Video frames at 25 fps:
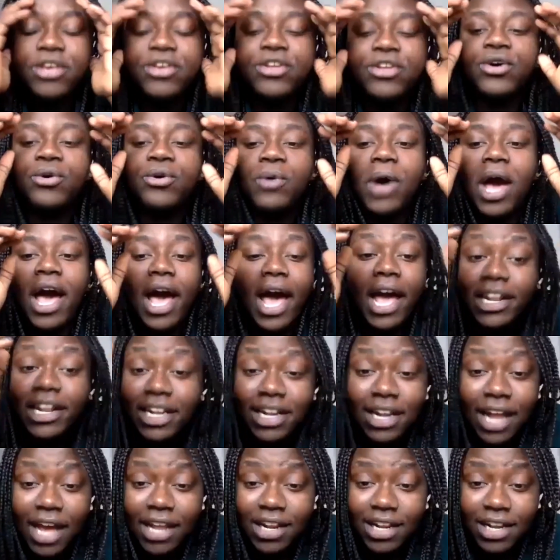you know,
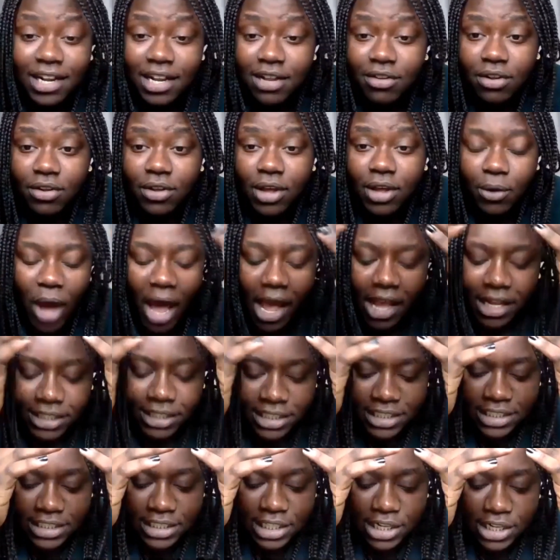I
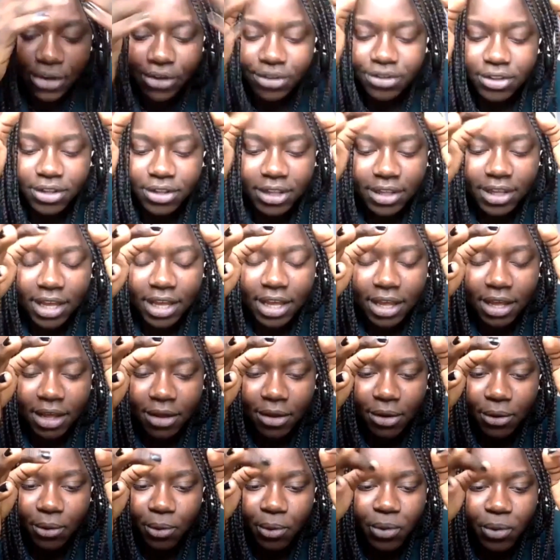just looked
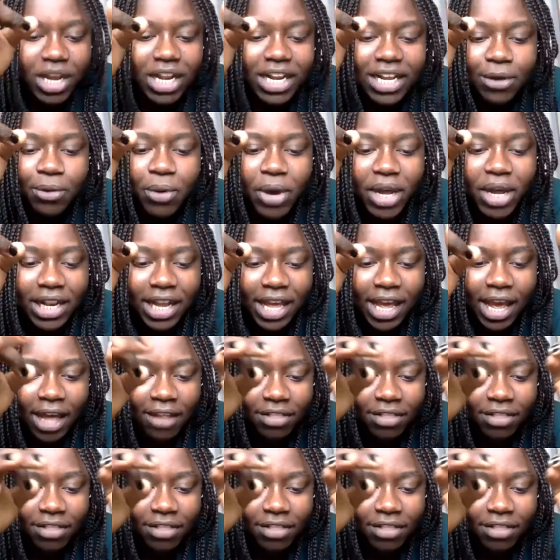really quickly